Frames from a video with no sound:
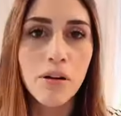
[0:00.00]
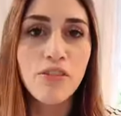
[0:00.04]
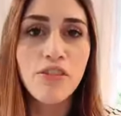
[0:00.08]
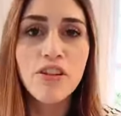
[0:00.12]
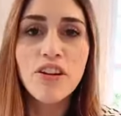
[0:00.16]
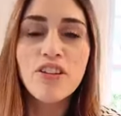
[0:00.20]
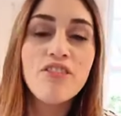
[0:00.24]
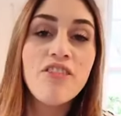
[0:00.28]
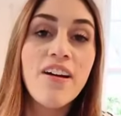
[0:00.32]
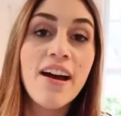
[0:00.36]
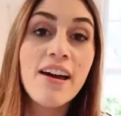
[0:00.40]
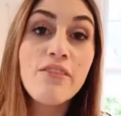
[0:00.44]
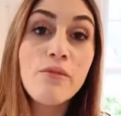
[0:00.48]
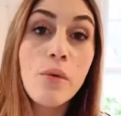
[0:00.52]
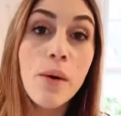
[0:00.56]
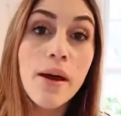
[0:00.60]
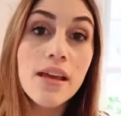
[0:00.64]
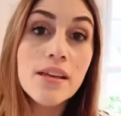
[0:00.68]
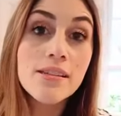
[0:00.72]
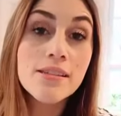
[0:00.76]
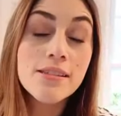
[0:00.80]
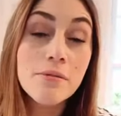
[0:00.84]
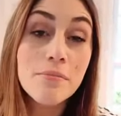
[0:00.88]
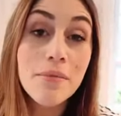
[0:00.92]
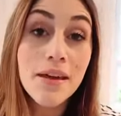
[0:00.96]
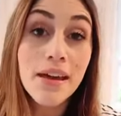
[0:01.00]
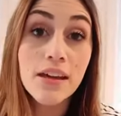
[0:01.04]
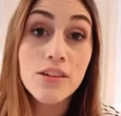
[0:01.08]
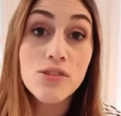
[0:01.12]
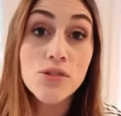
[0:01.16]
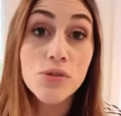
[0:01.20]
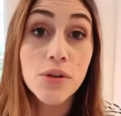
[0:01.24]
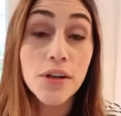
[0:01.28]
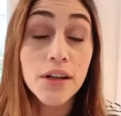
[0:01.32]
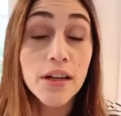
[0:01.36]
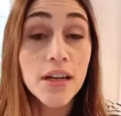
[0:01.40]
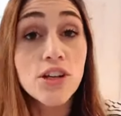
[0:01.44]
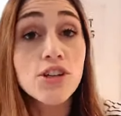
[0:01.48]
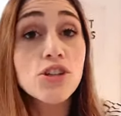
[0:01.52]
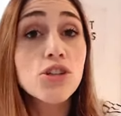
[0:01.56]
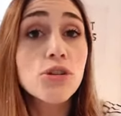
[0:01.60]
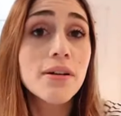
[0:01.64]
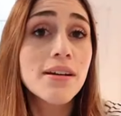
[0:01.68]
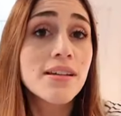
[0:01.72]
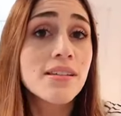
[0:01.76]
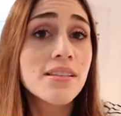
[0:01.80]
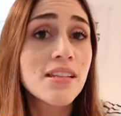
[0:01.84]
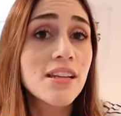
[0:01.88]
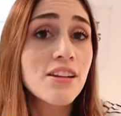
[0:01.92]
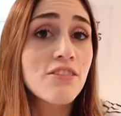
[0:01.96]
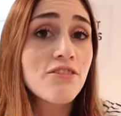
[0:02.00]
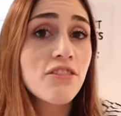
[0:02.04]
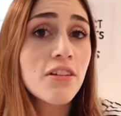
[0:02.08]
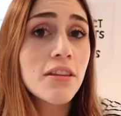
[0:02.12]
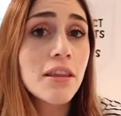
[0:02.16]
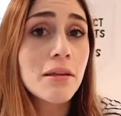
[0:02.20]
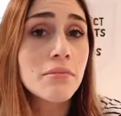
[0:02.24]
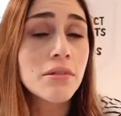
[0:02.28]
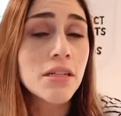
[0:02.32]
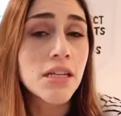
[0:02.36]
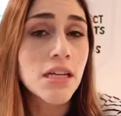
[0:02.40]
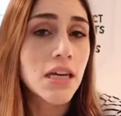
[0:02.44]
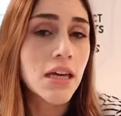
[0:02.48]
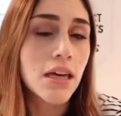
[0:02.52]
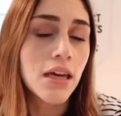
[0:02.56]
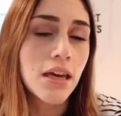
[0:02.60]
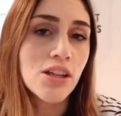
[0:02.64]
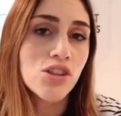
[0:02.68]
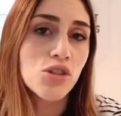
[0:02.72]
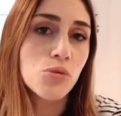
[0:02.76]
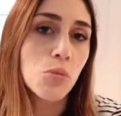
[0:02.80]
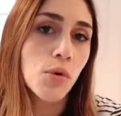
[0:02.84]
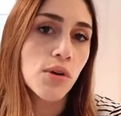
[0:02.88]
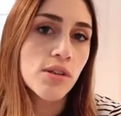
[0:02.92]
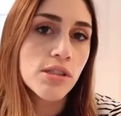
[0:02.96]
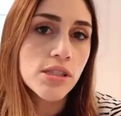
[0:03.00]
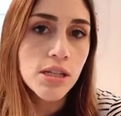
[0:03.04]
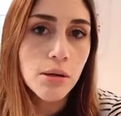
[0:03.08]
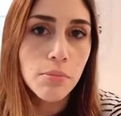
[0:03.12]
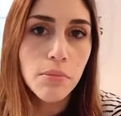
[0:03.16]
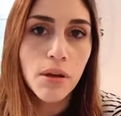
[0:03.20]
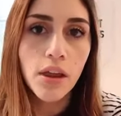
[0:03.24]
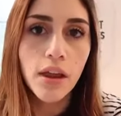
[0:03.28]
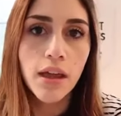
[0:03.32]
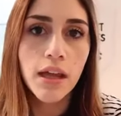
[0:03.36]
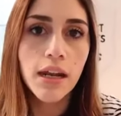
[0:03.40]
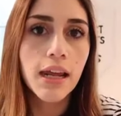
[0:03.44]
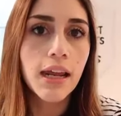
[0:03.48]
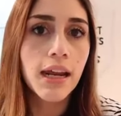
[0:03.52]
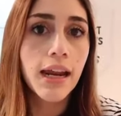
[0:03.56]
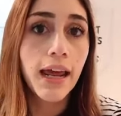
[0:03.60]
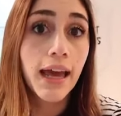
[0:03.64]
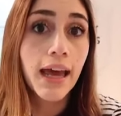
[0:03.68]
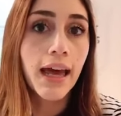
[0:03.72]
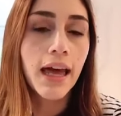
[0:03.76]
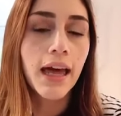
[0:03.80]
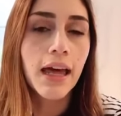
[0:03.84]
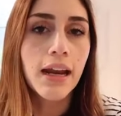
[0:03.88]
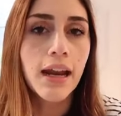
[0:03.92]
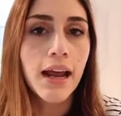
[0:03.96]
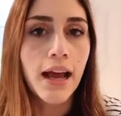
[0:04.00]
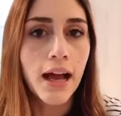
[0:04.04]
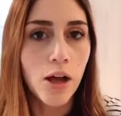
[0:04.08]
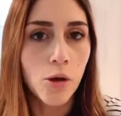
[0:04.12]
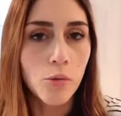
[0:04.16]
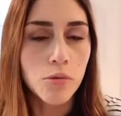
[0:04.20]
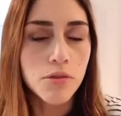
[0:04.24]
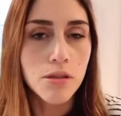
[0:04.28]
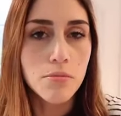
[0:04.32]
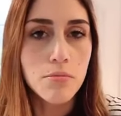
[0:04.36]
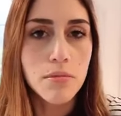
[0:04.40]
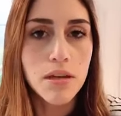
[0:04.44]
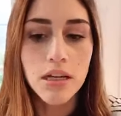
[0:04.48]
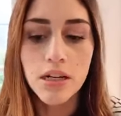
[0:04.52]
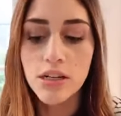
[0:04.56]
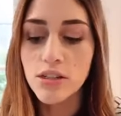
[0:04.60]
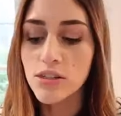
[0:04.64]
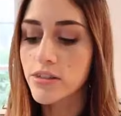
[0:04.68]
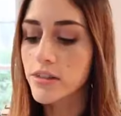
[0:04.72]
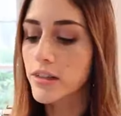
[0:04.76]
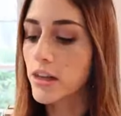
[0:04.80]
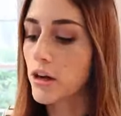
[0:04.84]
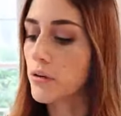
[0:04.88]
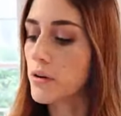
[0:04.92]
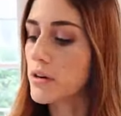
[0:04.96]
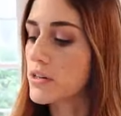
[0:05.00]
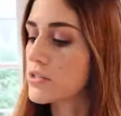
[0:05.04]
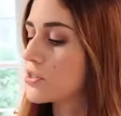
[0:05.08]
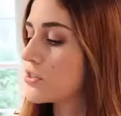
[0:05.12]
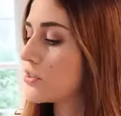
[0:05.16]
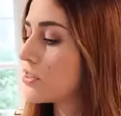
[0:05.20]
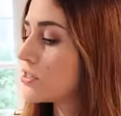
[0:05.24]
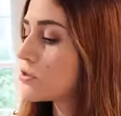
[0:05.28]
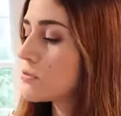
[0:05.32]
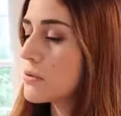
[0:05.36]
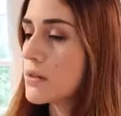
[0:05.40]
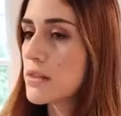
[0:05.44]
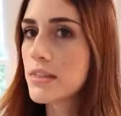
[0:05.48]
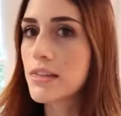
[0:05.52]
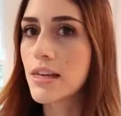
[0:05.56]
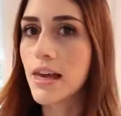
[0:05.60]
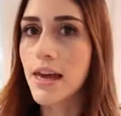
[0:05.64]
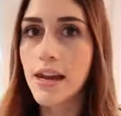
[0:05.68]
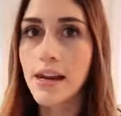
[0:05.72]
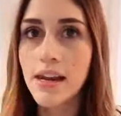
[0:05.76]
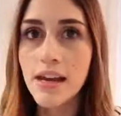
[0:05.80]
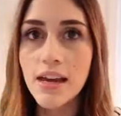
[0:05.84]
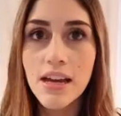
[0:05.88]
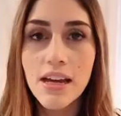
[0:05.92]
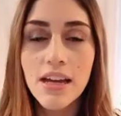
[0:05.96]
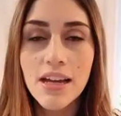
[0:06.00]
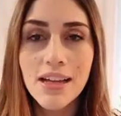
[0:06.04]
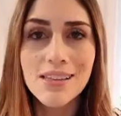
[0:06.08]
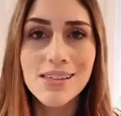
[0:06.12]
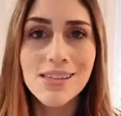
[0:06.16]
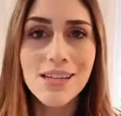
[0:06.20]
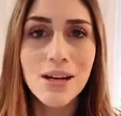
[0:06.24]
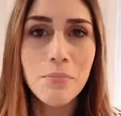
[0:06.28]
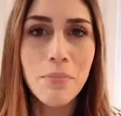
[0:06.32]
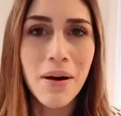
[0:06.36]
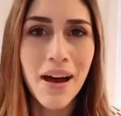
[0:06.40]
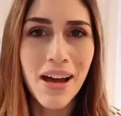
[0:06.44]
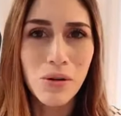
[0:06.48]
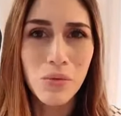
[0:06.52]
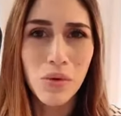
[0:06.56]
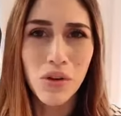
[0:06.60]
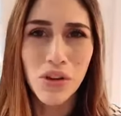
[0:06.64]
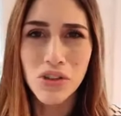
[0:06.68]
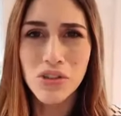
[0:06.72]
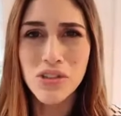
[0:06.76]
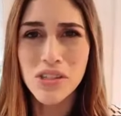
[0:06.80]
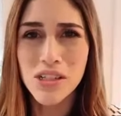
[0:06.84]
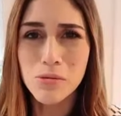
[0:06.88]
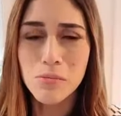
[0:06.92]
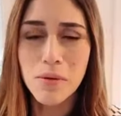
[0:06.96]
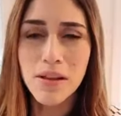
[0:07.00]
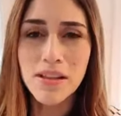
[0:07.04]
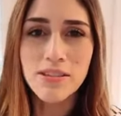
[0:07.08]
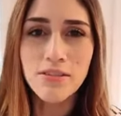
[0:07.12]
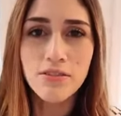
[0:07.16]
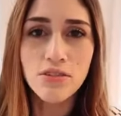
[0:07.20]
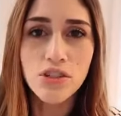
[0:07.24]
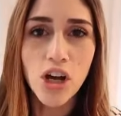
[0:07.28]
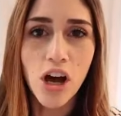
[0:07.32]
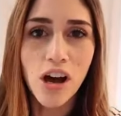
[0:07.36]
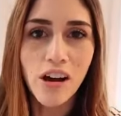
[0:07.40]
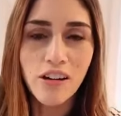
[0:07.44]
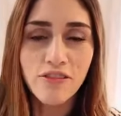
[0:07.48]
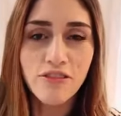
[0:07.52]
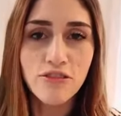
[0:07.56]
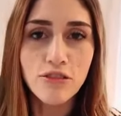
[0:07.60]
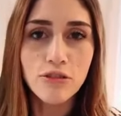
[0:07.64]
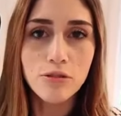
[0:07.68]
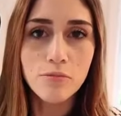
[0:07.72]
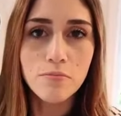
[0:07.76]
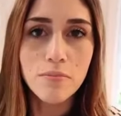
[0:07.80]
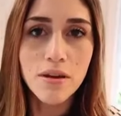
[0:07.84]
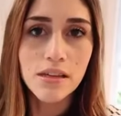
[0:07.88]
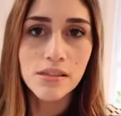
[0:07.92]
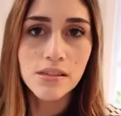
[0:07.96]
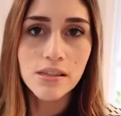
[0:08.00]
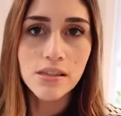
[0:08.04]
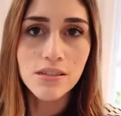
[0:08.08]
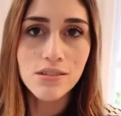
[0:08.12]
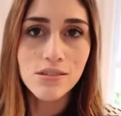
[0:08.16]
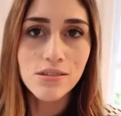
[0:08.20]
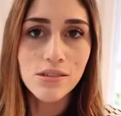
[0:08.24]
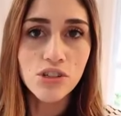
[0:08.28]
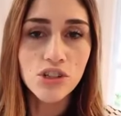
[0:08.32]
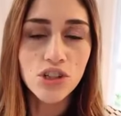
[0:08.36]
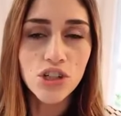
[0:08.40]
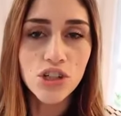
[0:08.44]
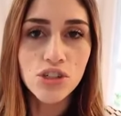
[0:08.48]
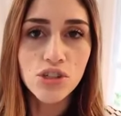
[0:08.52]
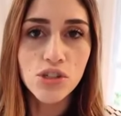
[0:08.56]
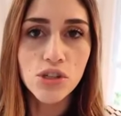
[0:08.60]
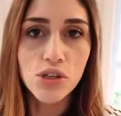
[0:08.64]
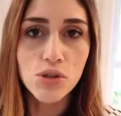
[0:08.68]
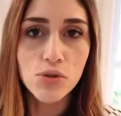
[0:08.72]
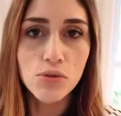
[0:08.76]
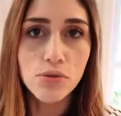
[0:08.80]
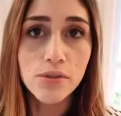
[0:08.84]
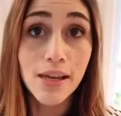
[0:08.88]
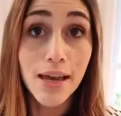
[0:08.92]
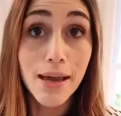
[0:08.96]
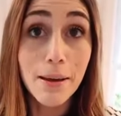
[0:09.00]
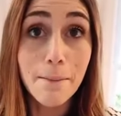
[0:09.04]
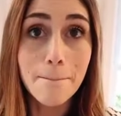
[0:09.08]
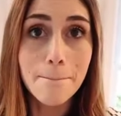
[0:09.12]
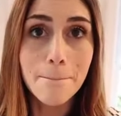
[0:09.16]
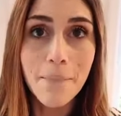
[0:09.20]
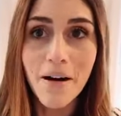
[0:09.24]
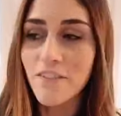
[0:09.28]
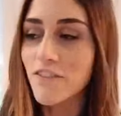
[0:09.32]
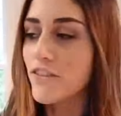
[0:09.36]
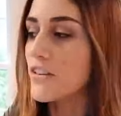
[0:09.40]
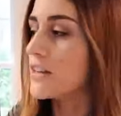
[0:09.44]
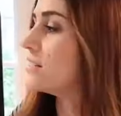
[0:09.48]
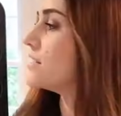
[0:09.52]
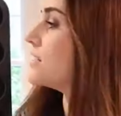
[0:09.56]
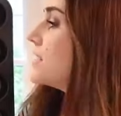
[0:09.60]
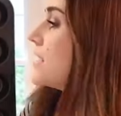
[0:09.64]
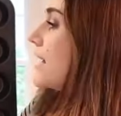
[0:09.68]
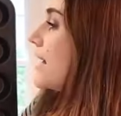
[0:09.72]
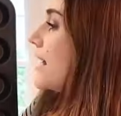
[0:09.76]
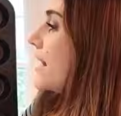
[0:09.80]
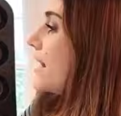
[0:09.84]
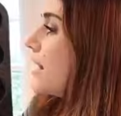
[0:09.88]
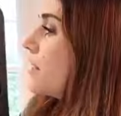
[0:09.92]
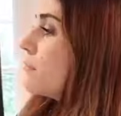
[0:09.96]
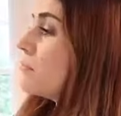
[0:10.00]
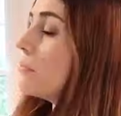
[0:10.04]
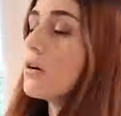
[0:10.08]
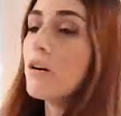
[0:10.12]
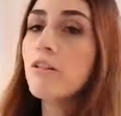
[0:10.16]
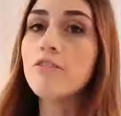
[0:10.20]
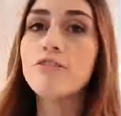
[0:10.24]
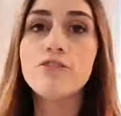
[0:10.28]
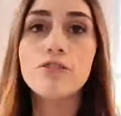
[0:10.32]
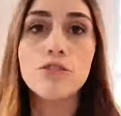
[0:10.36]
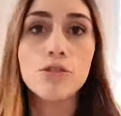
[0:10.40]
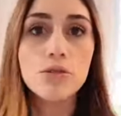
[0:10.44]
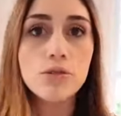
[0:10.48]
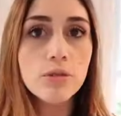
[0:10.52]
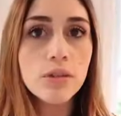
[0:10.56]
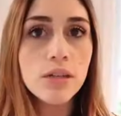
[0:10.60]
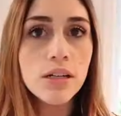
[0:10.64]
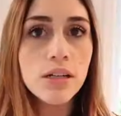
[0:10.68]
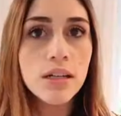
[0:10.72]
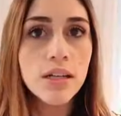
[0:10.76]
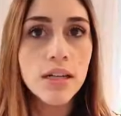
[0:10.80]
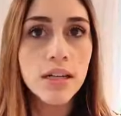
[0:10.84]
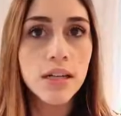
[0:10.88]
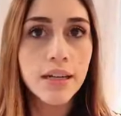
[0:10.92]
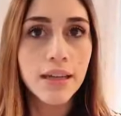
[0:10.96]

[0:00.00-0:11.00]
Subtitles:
but if you can find ways that make it sort of interesting for them to eat, it's more stimulating and it helps them eat it slower. So this one said, instead of buying one of those expensive dog food mazes, to just use a muffin tin and put food